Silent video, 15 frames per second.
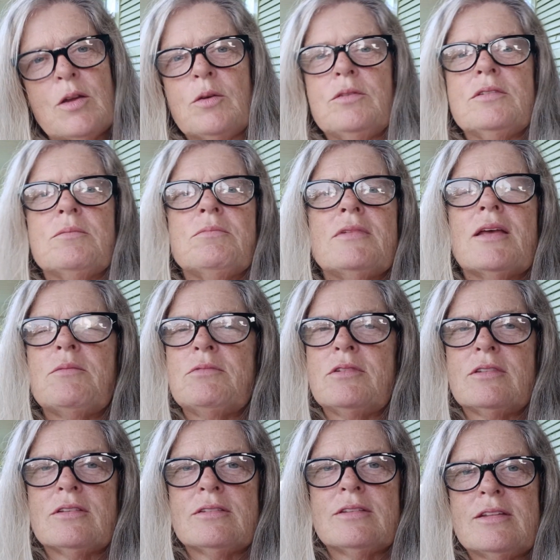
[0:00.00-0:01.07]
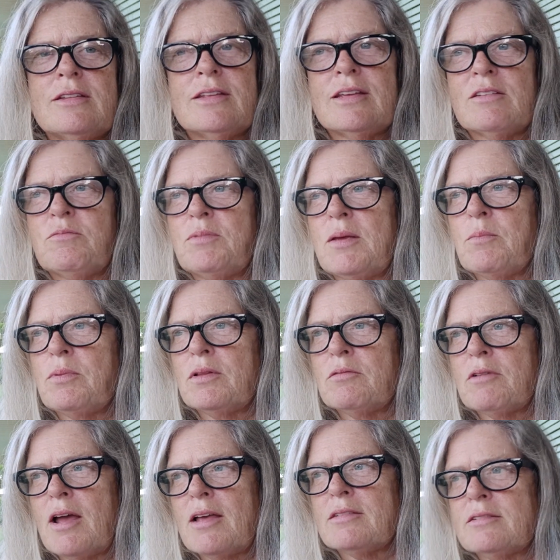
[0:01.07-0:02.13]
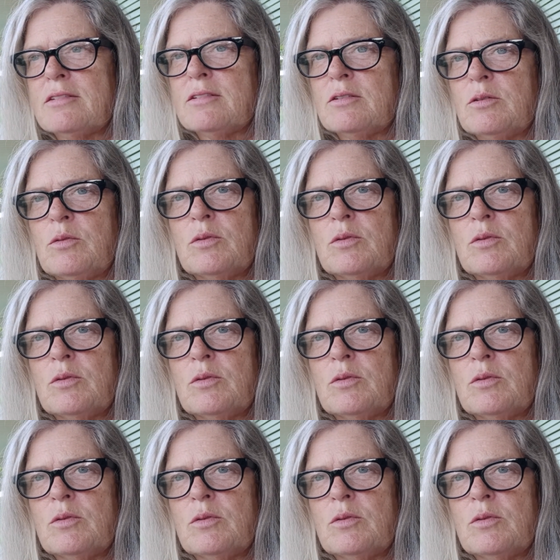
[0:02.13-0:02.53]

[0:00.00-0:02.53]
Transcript: sometimes you just need to give people a rest,